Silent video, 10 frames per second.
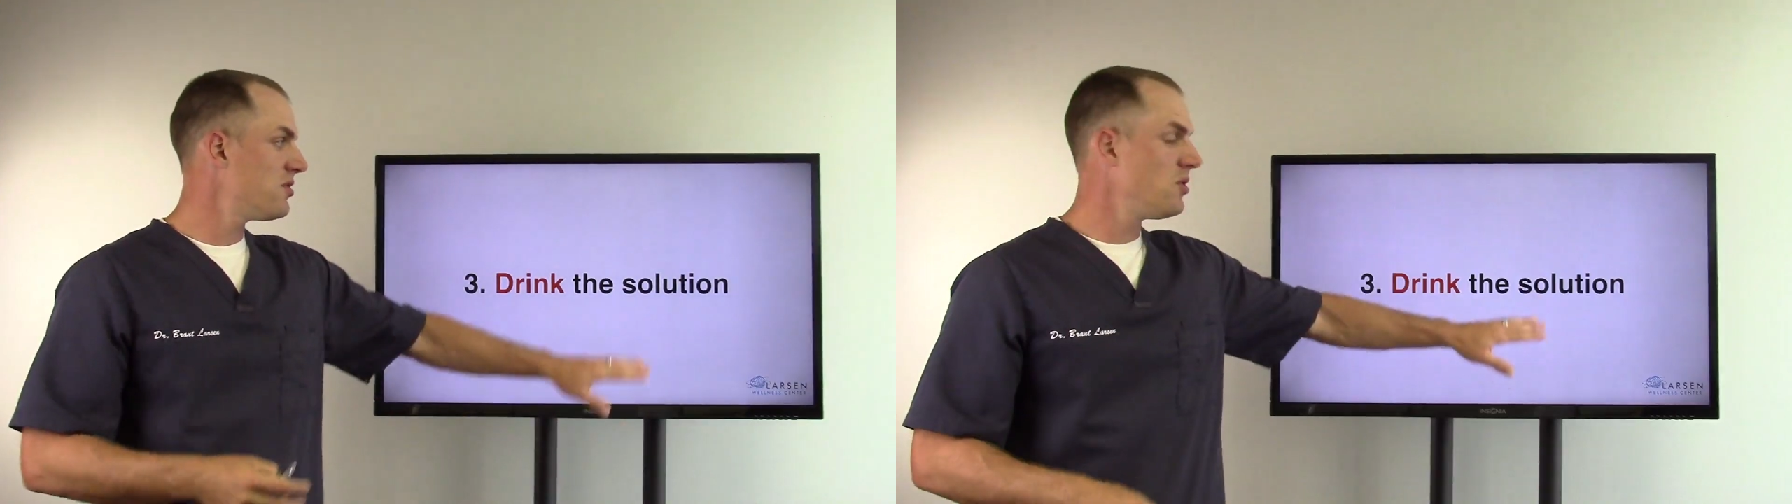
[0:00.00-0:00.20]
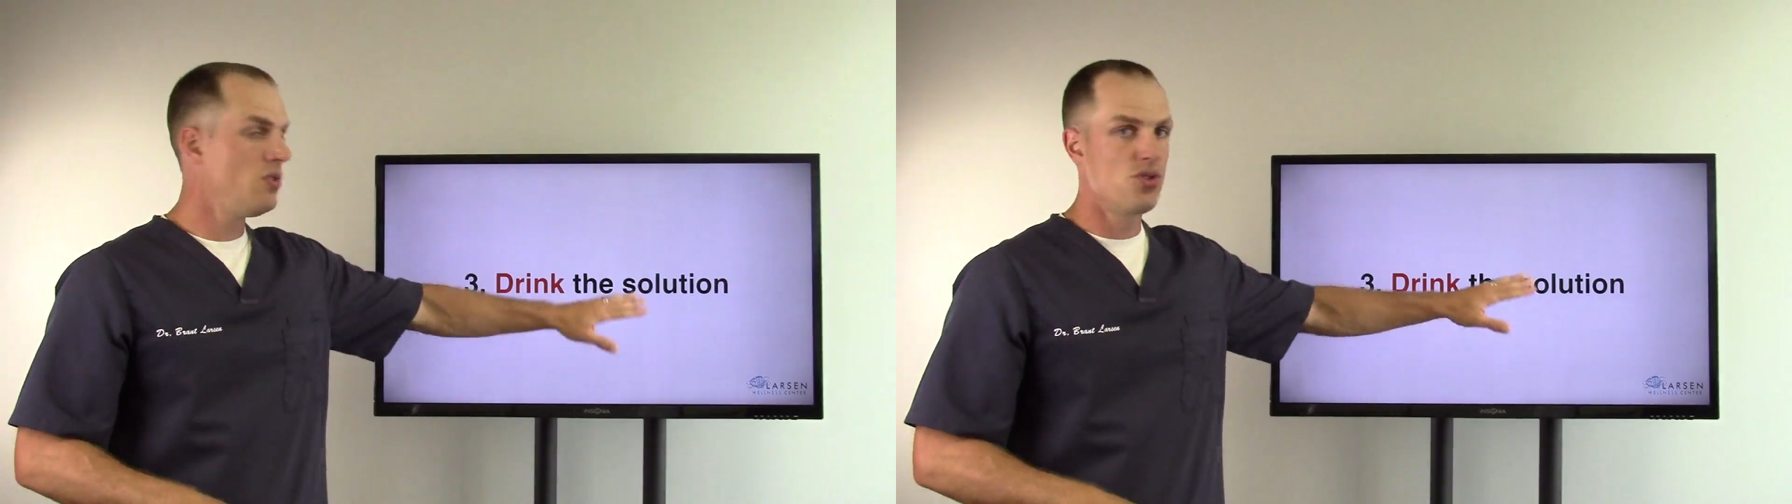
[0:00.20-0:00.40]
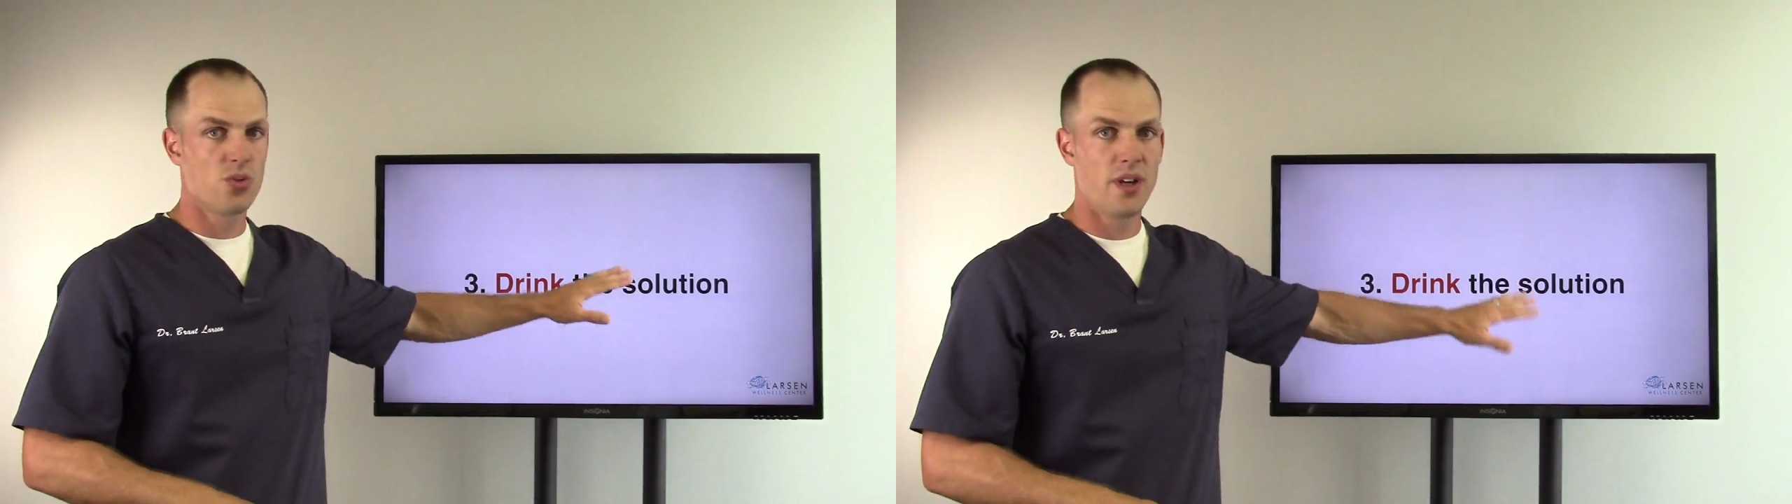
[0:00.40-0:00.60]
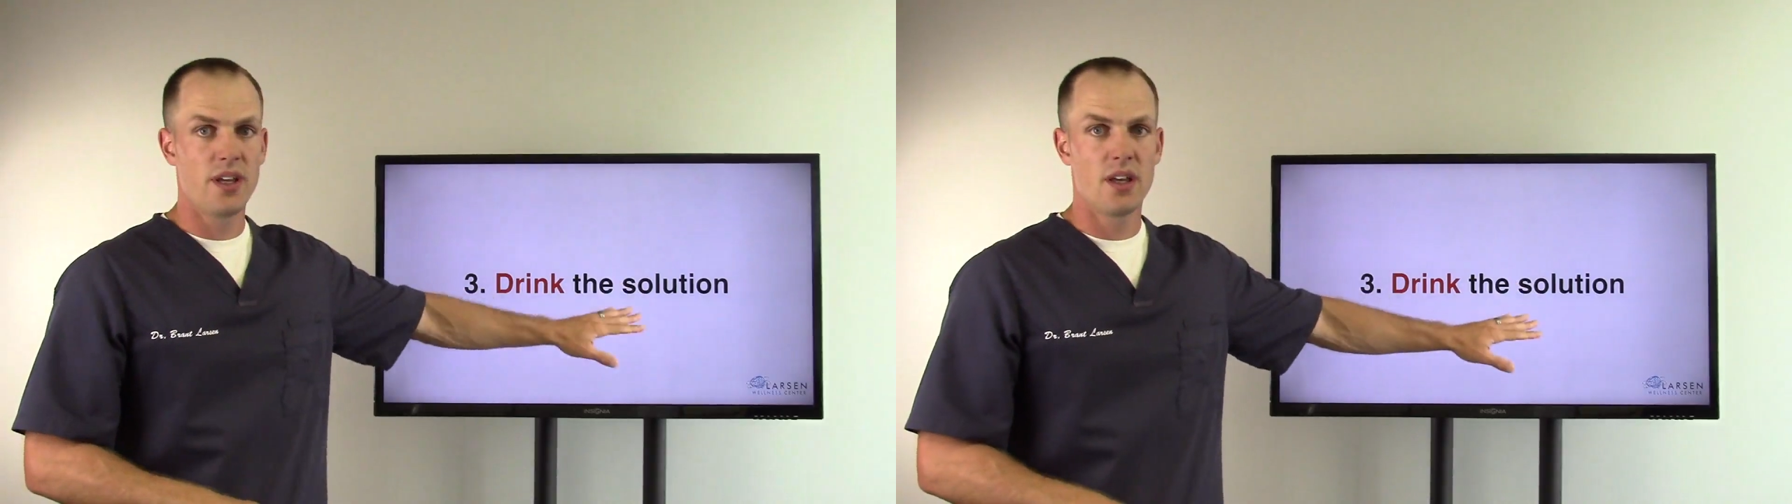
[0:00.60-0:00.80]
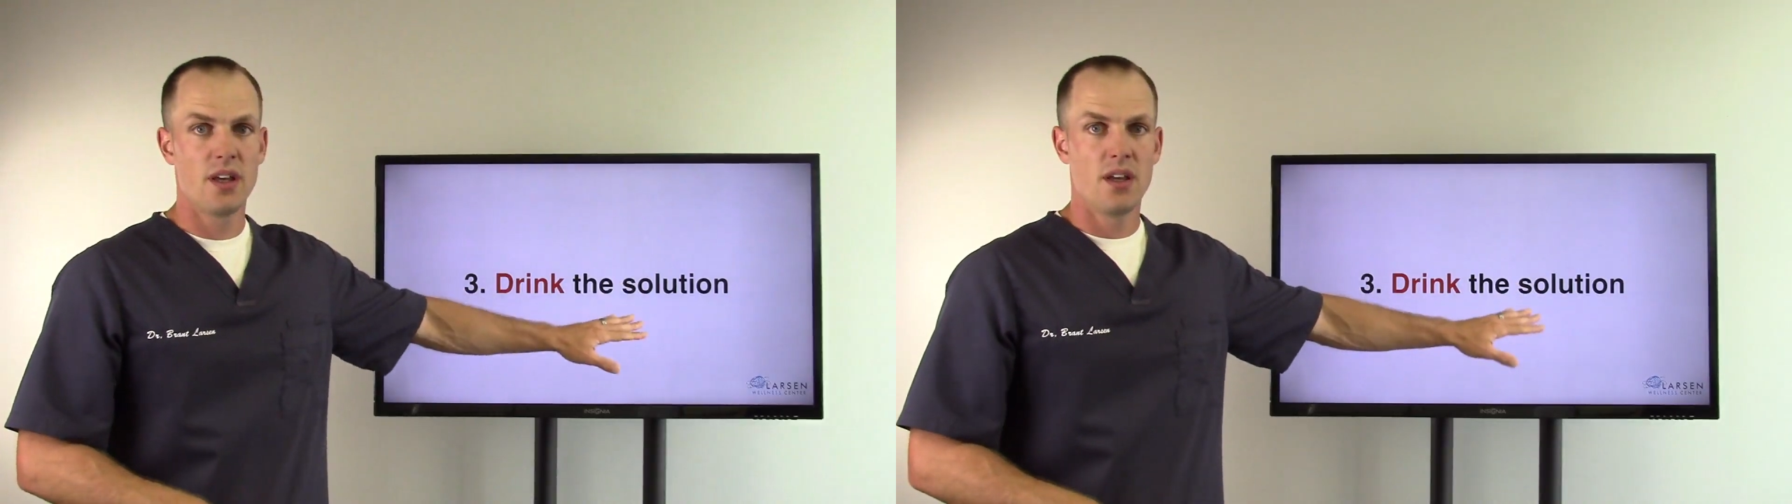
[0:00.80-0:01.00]
to
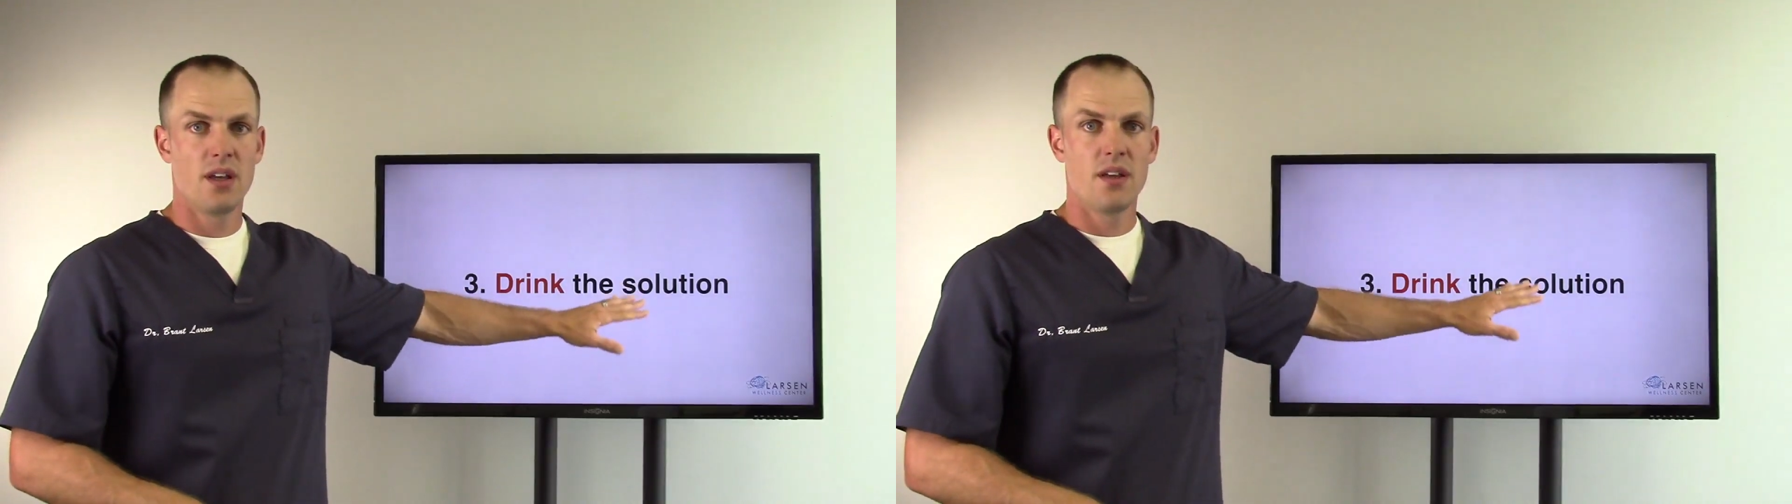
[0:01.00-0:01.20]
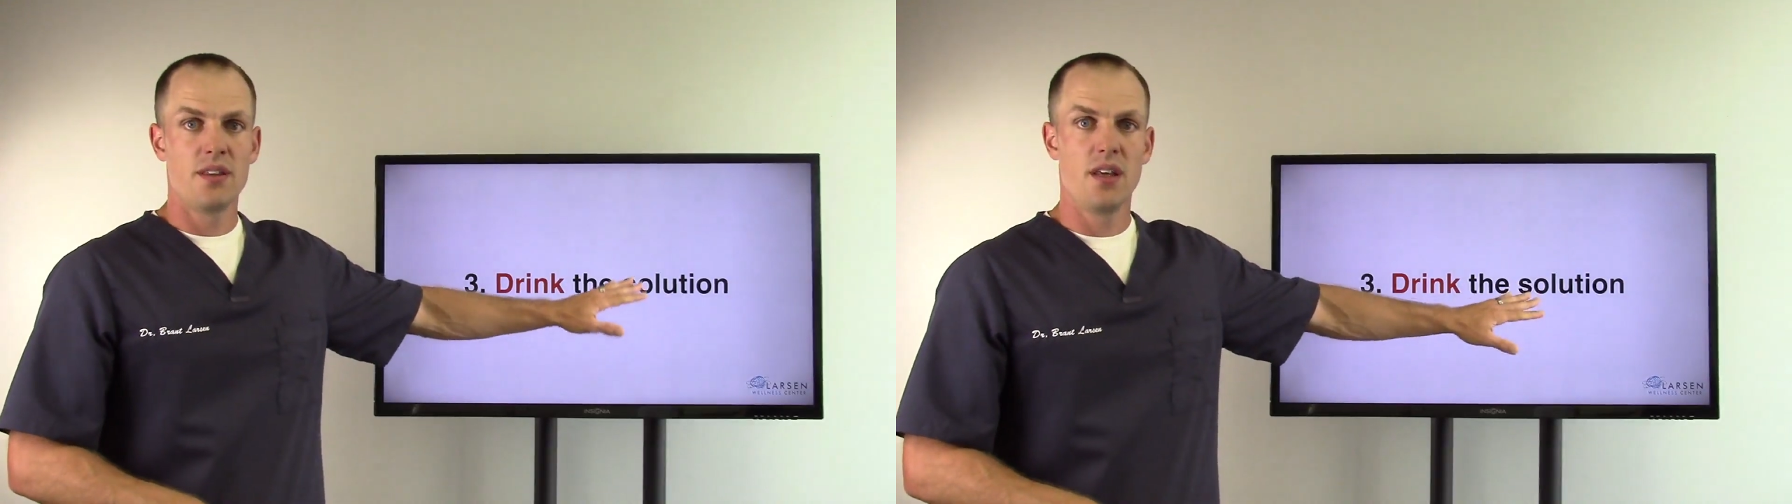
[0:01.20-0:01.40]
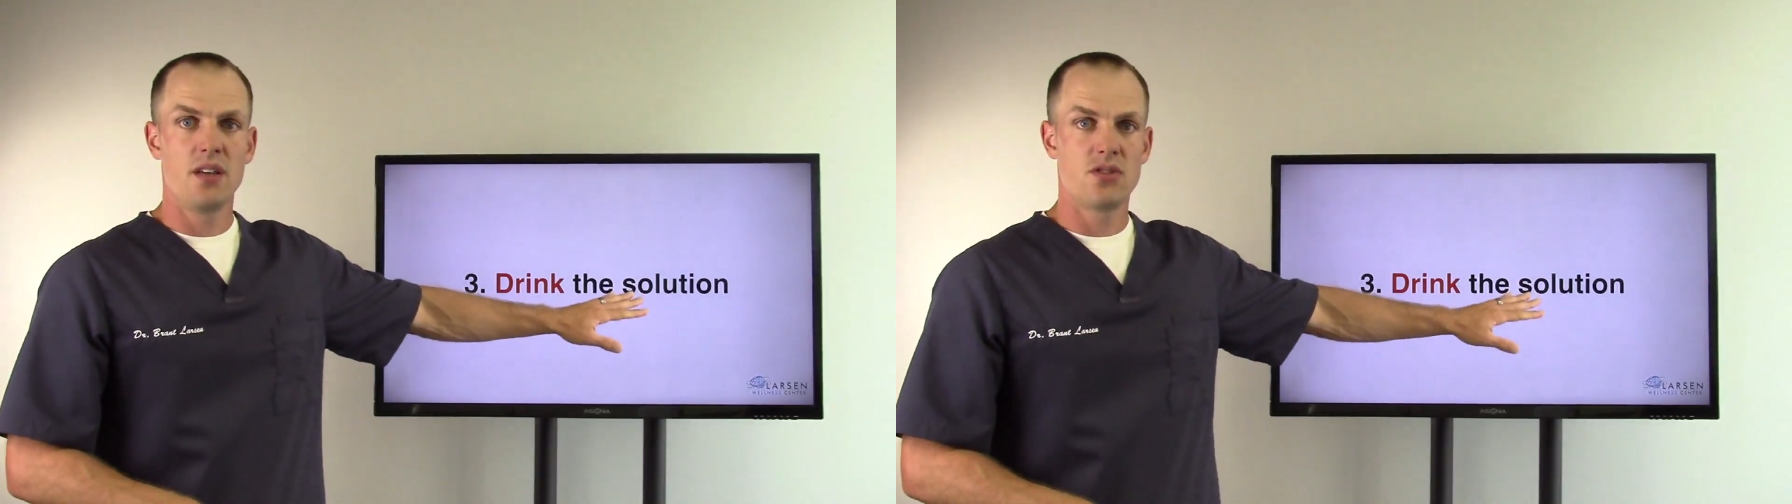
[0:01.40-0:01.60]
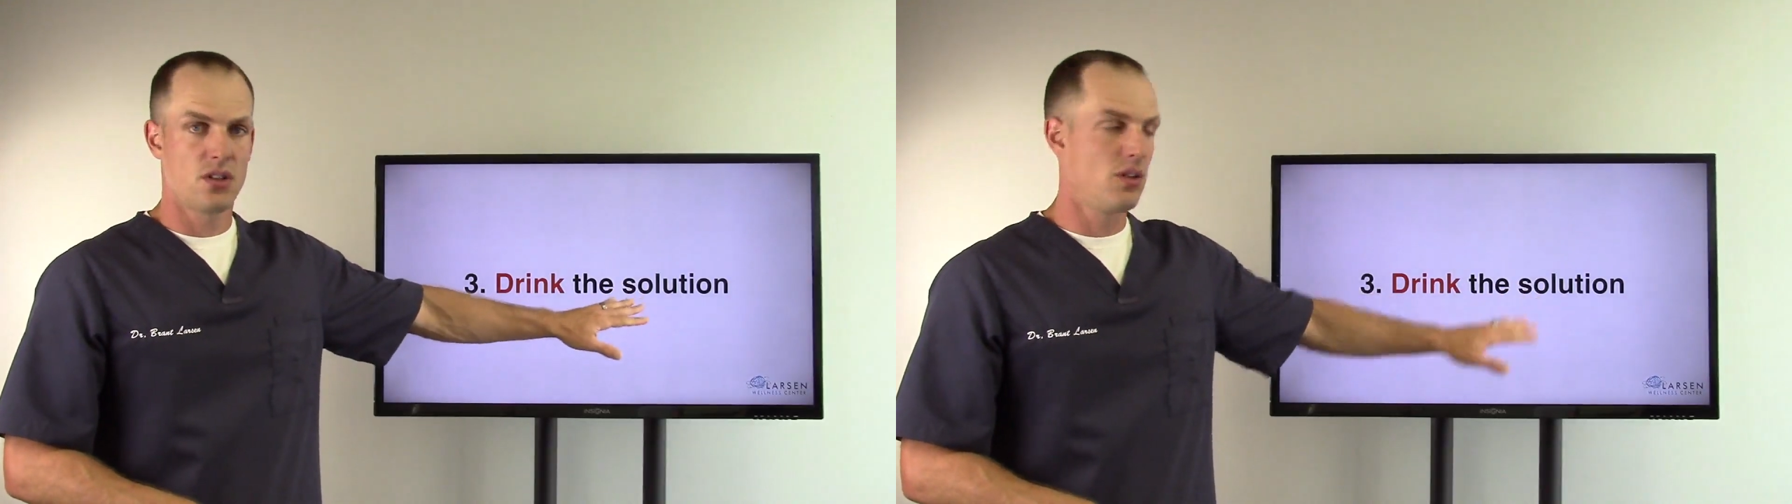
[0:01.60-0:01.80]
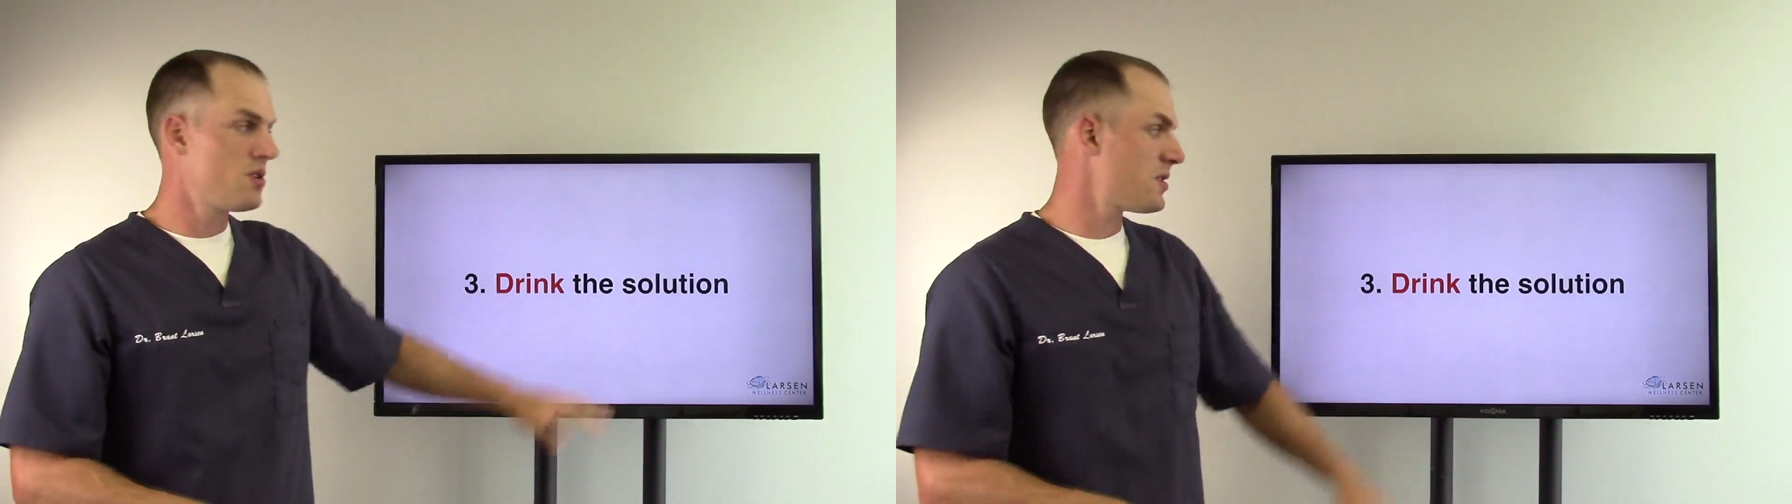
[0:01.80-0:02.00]
drink the
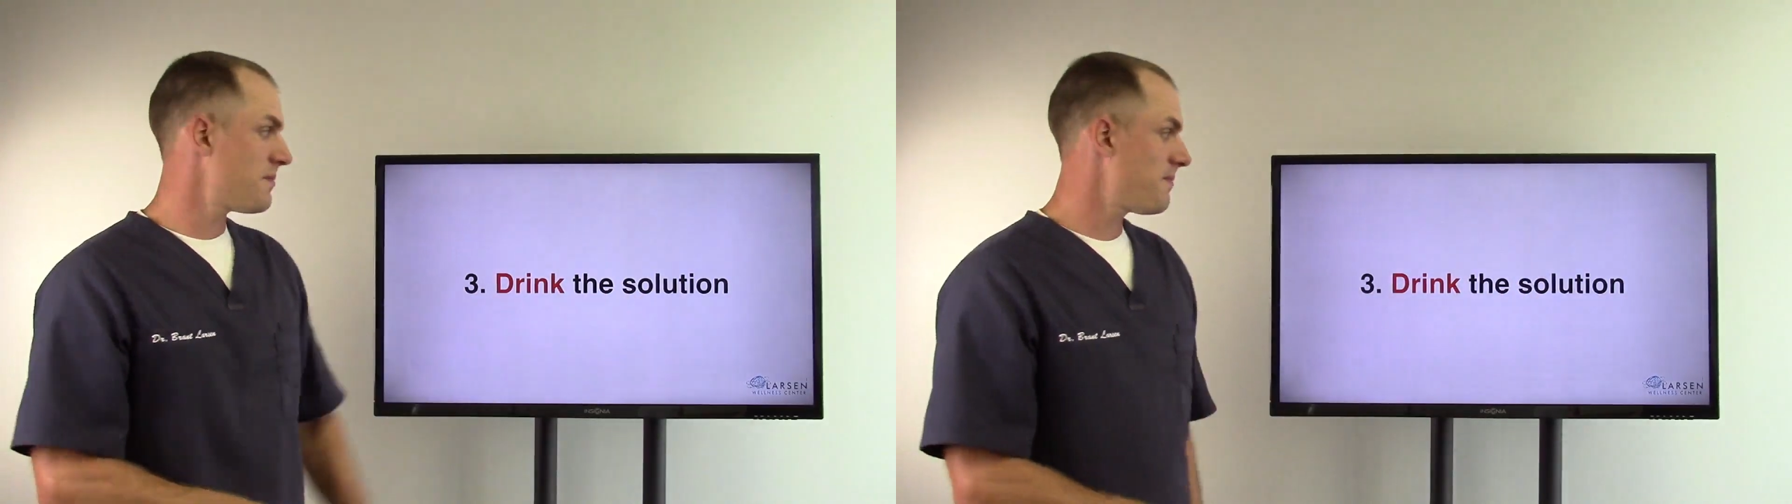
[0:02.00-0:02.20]
solution.